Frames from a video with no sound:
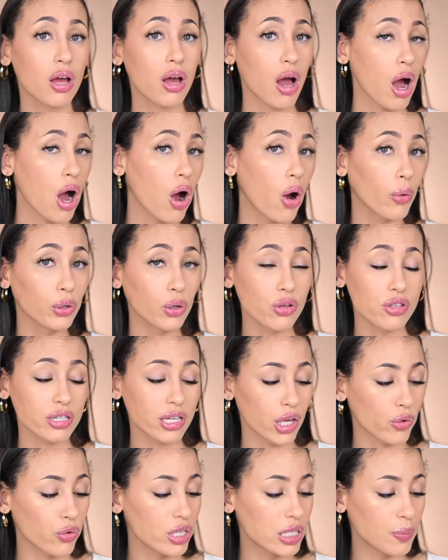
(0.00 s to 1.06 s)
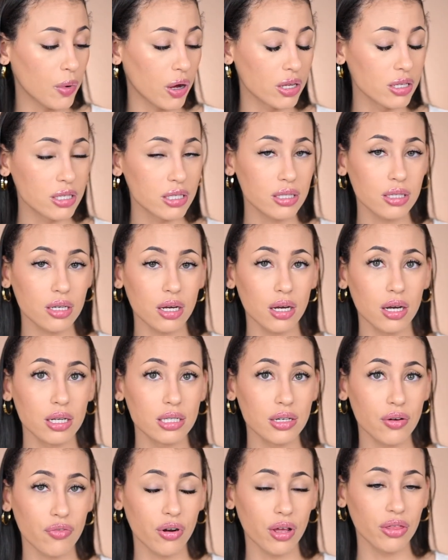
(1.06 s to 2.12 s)
how your skin responds to
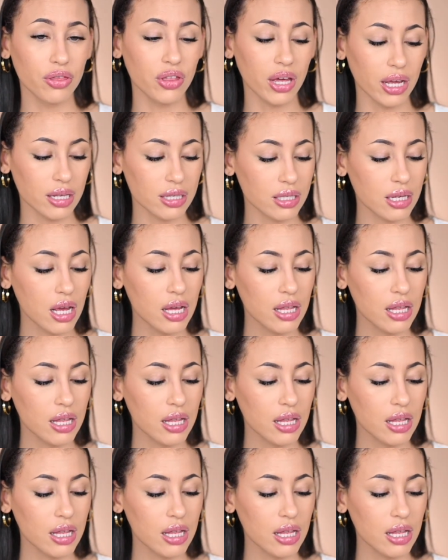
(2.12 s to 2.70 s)
different things.